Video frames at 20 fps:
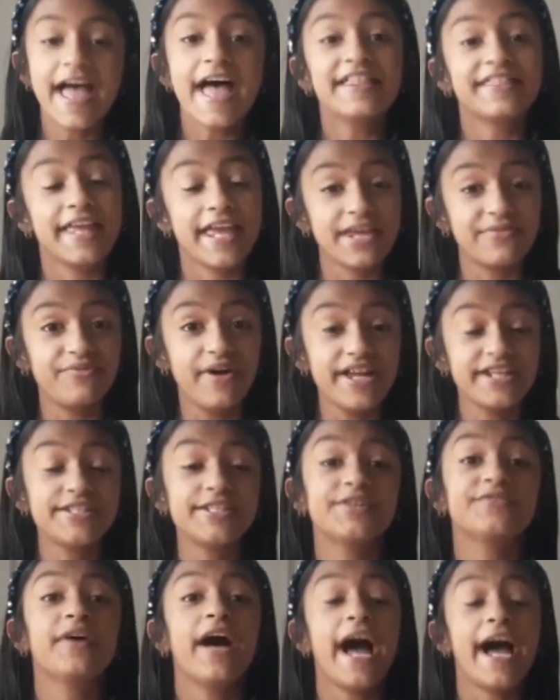the
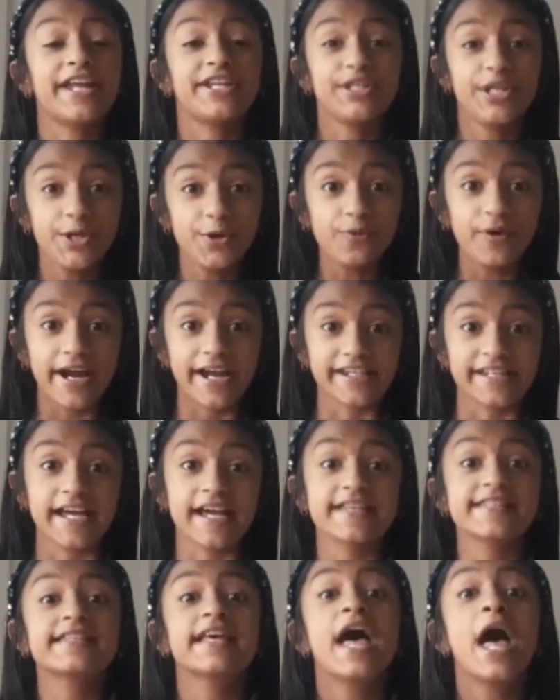inventive and new
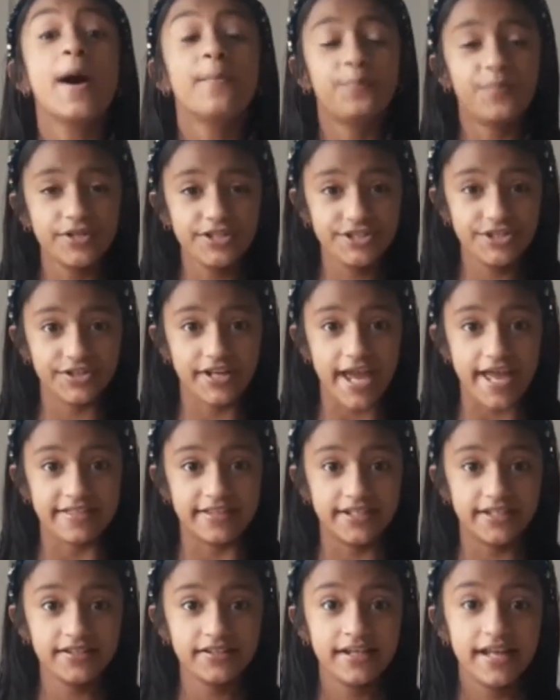ideas put
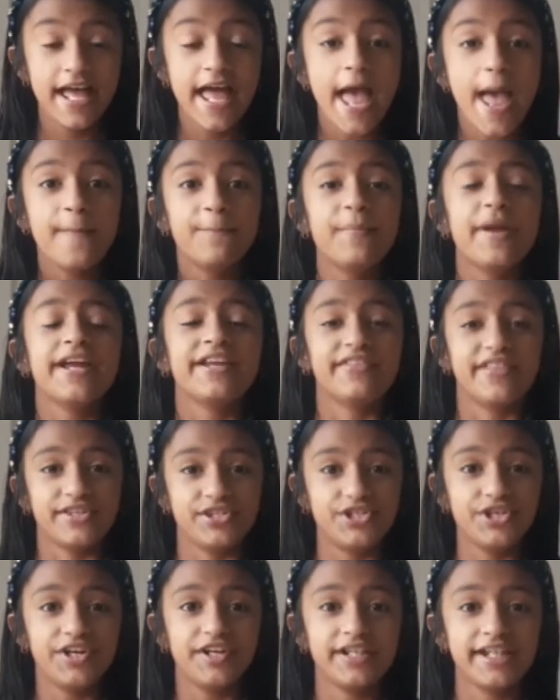together made the
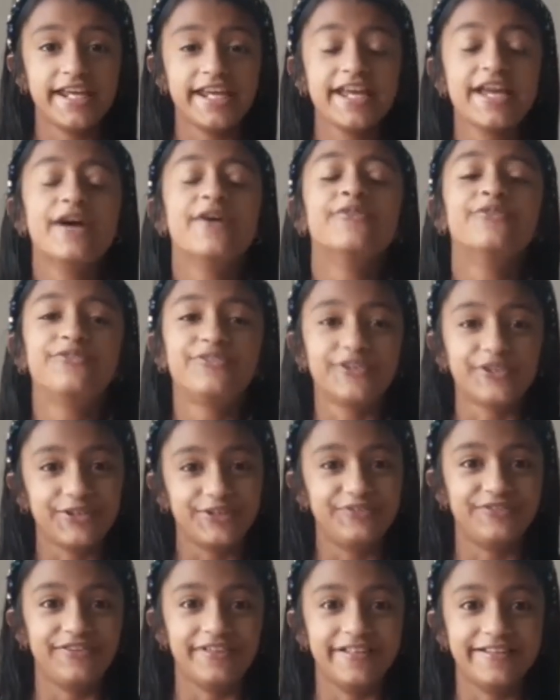journey
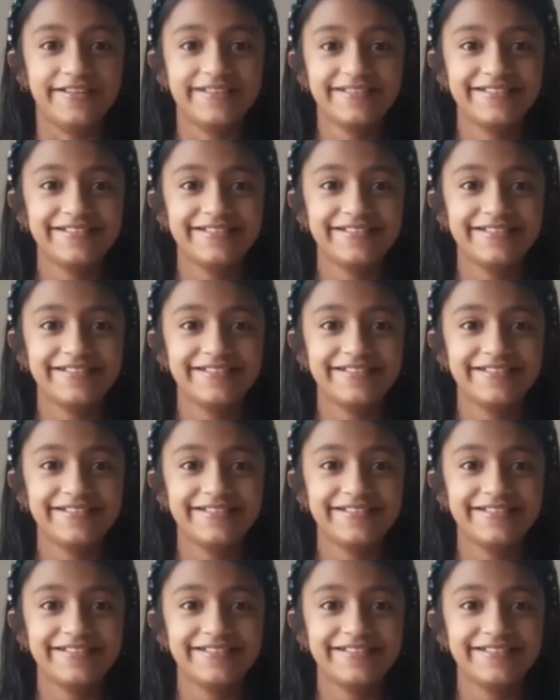fruitful.